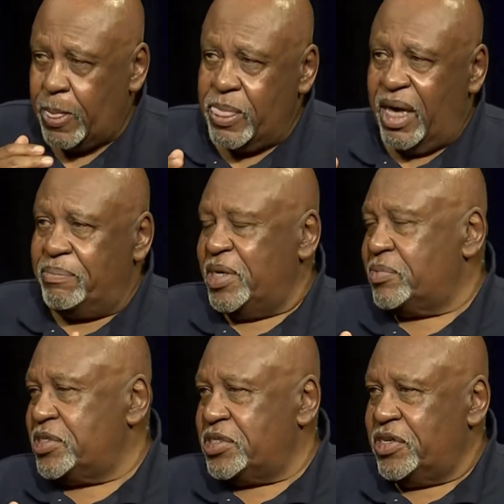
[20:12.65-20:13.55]
that
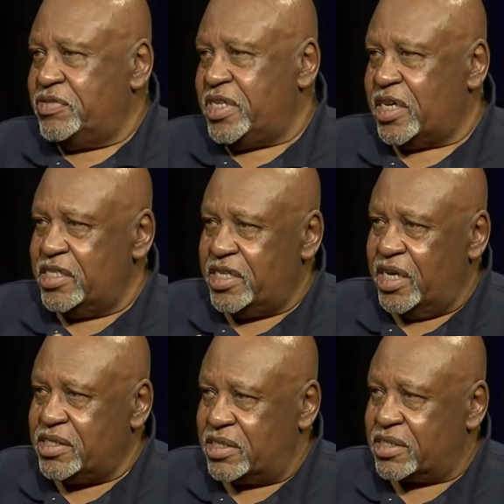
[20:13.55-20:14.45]
people deserve second
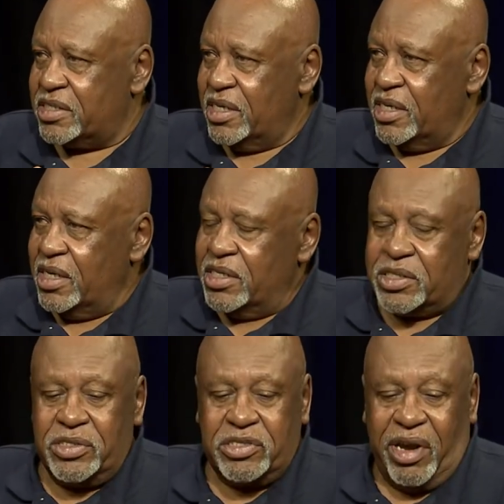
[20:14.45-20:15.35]
chances. Mm-hmm.
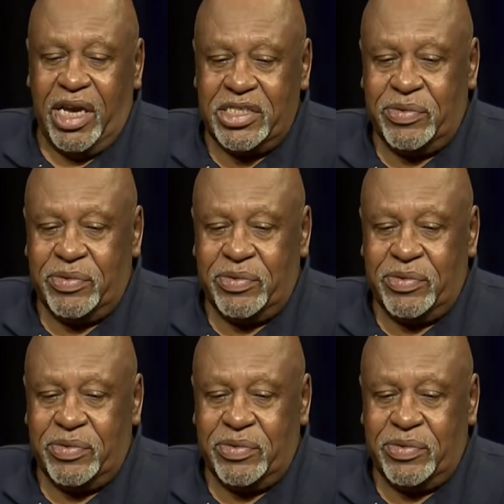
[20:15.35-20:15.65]
So the strategy